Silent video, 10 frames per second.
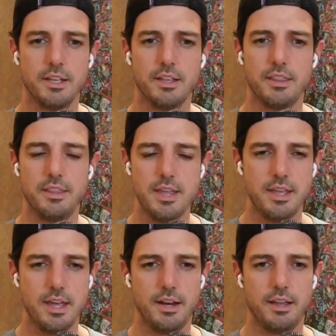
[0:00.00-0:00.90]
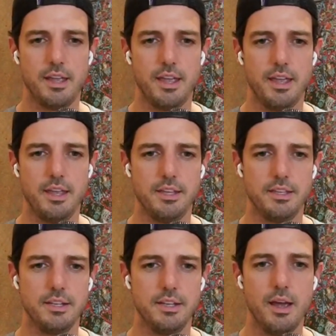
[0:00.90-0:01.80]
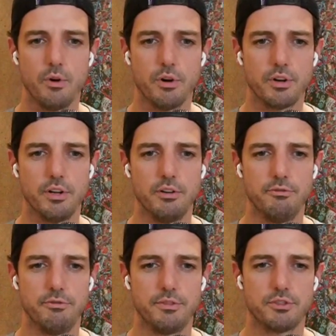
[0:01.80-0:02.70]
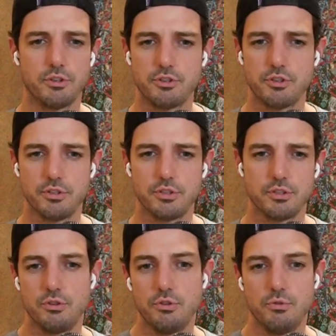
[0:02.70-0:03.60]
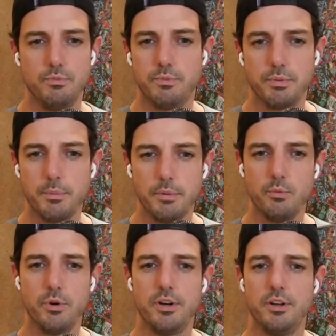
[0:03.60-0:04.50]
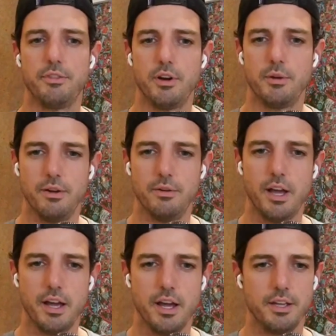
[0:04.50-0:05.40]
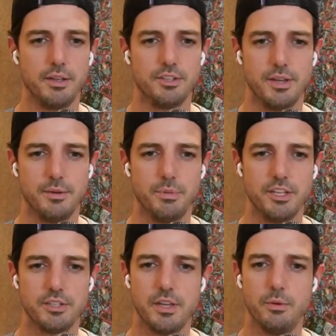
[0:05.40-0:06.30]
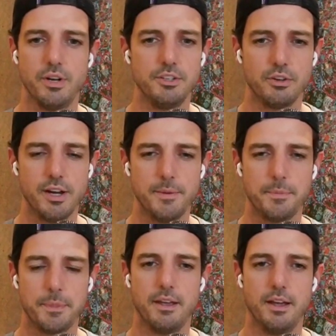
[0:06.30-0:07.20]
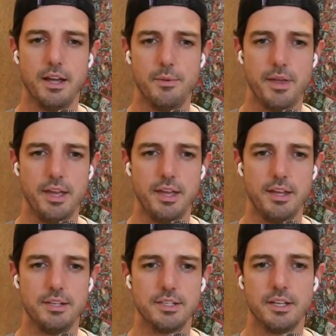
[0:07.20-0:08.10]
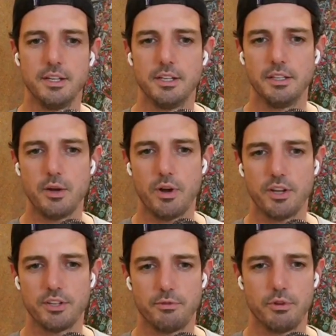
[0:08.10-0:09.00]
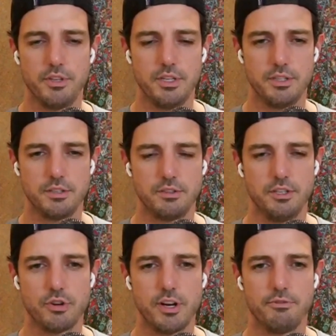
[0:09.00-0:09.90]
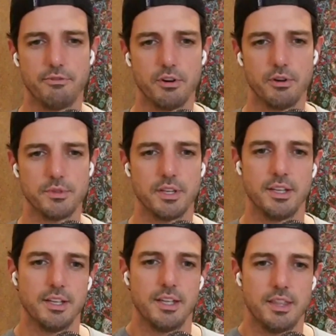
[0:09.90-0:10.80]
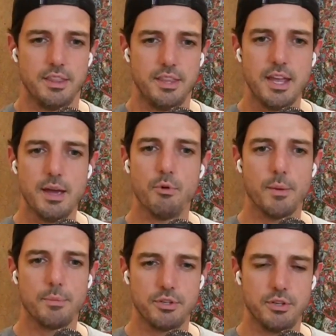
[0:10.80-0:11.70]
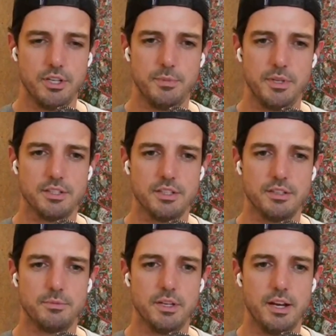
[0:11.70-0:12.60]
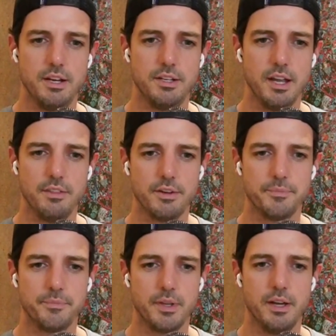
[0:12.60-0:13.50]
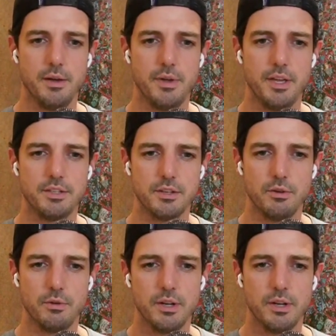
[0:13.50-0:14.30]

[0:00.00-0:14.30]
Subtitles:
they get a network of searchers who probably wouldn't have thought about Ionic as a place that they would integrate. And likewise for these trading firms, they get more opportunities because it's been netted together. And so